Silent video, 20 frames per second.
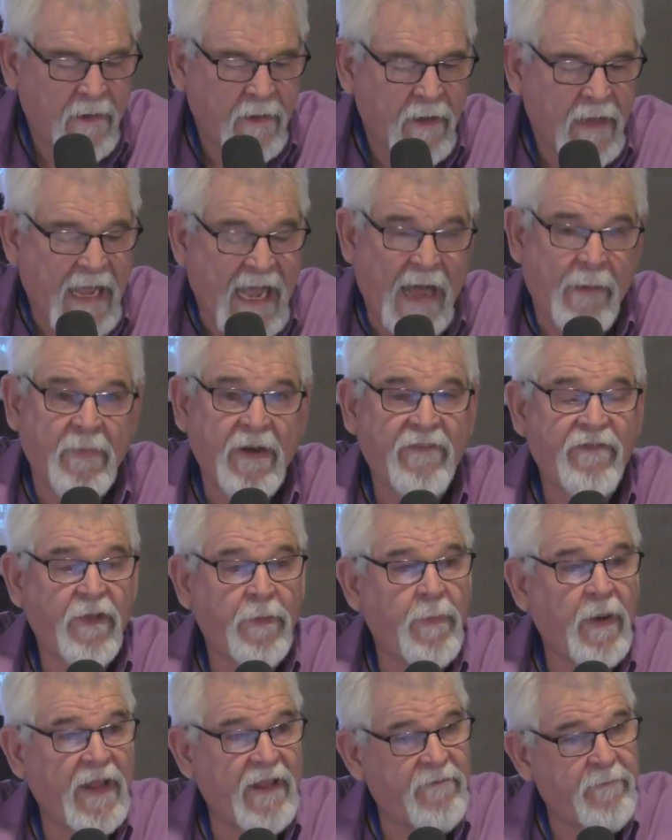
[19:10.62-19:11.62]
How many of
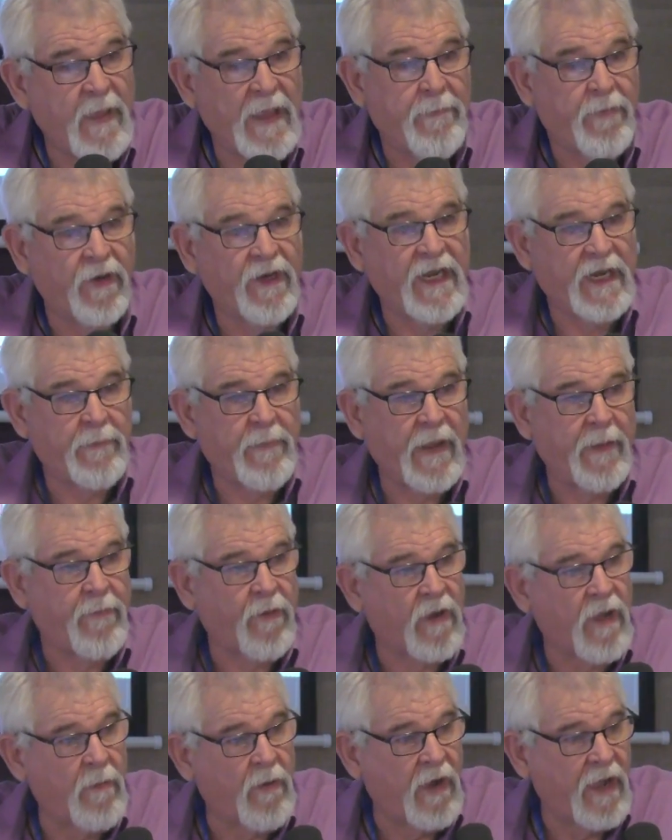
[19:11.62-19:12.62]
you believe people need
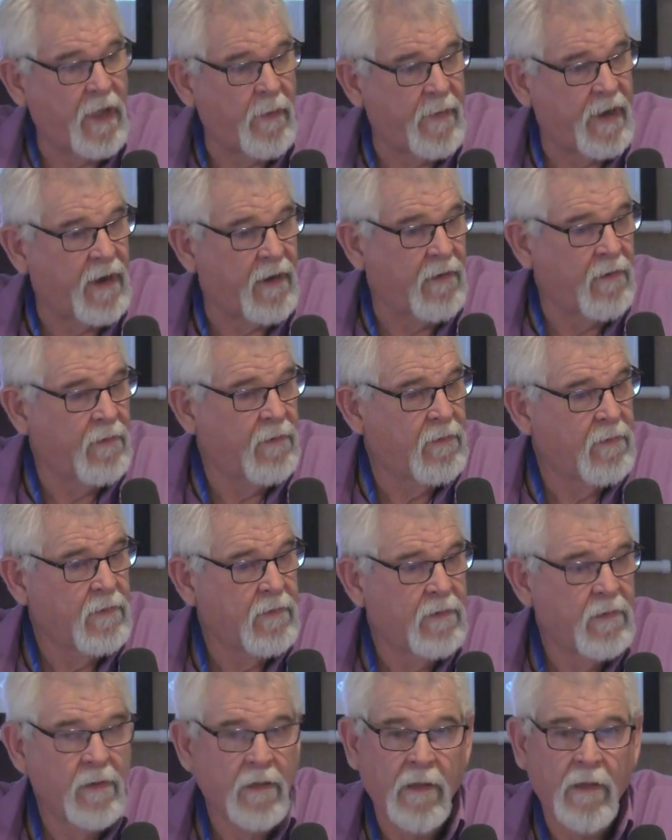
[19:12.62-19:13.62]
people? Come on, help me here.
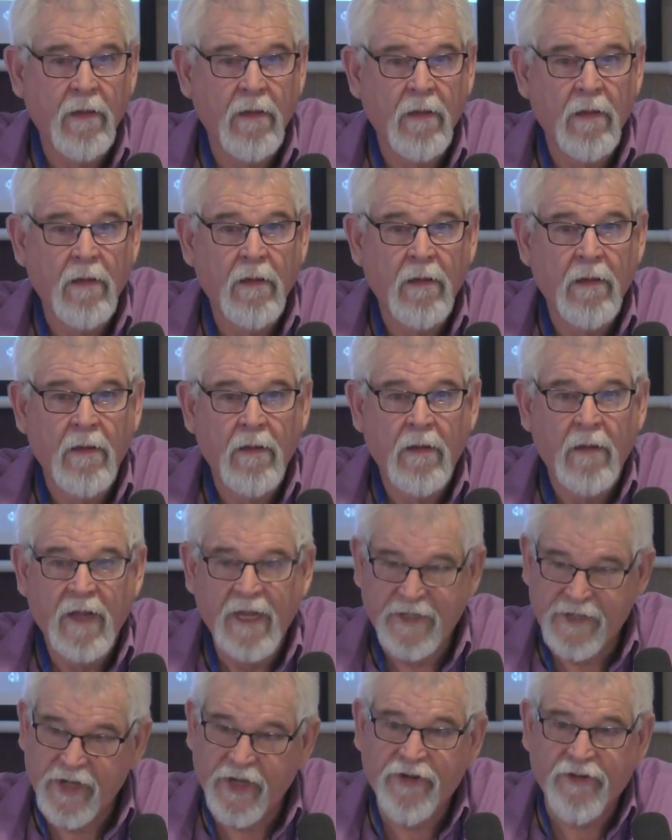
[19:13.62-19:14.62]

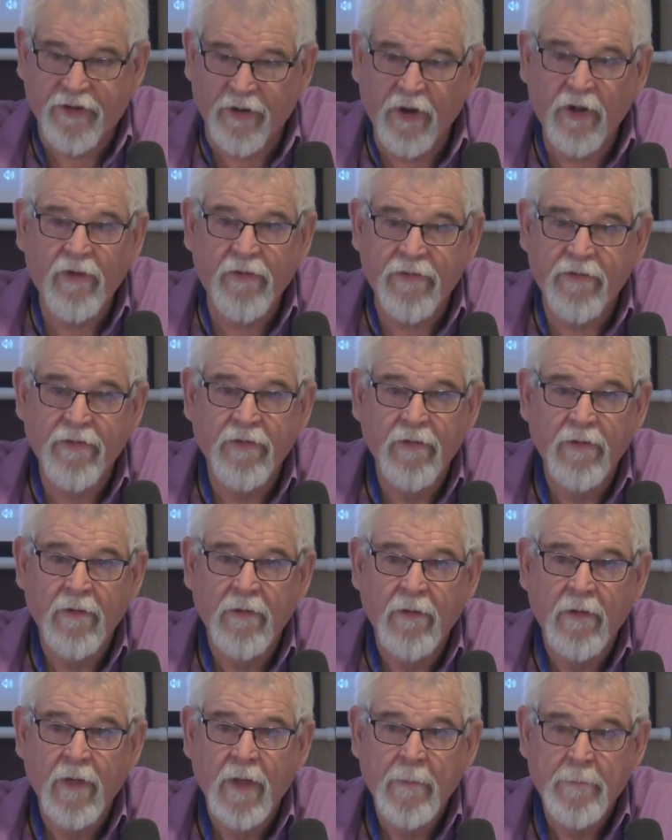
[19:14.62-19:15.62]
It's the truth.
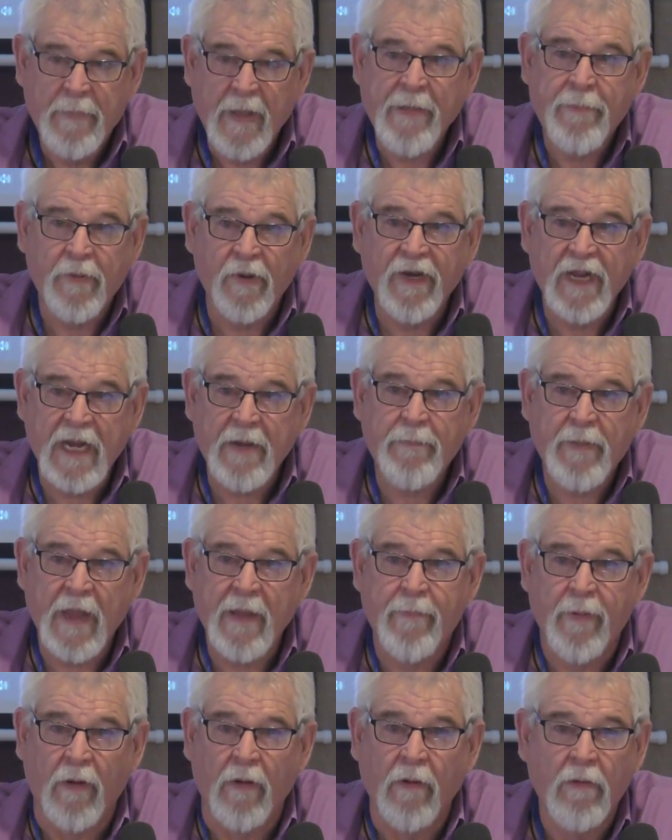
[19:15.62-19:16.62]
People need
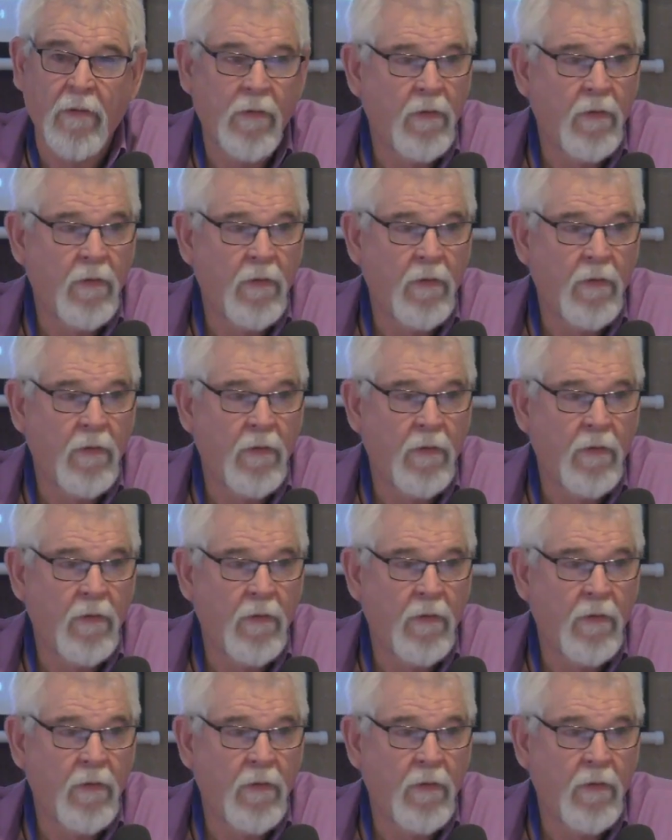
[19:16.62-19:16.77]
people.